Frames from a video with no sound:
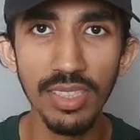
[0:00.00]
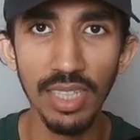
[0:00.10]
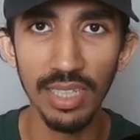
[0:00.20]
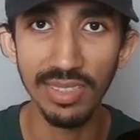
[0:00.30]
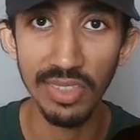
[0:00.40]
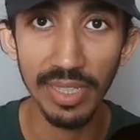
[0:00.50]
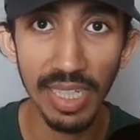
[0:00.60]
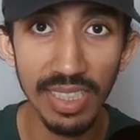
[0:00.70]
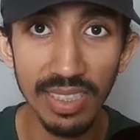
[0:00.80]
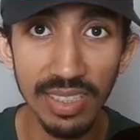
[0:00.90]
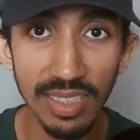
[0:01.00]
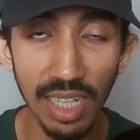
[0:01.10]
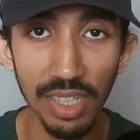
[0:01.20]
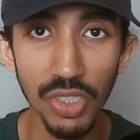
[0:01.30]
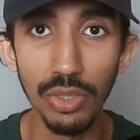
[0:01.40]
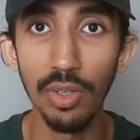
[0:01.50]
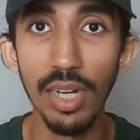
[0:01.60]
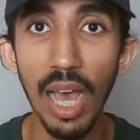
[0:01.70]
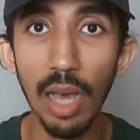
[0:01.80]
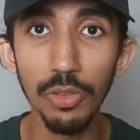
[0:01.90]
a strategic discussion on
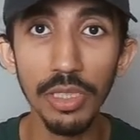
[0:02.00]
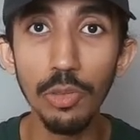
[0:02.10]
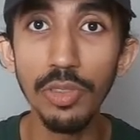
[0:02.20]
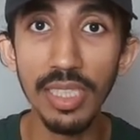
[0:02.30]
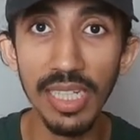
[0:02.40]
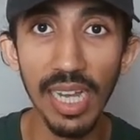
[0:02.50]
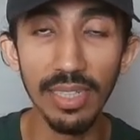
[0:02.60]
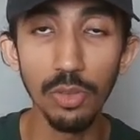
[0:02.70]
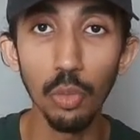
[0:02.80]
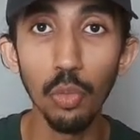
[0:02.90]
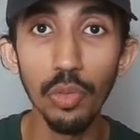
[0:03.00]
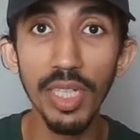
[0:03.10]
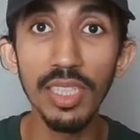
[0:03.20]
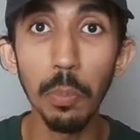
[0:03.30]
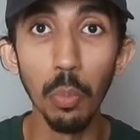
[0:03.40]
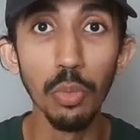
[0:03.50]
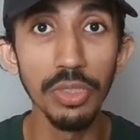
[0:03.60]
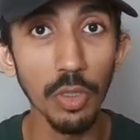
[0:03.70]
how to use AI to really boost your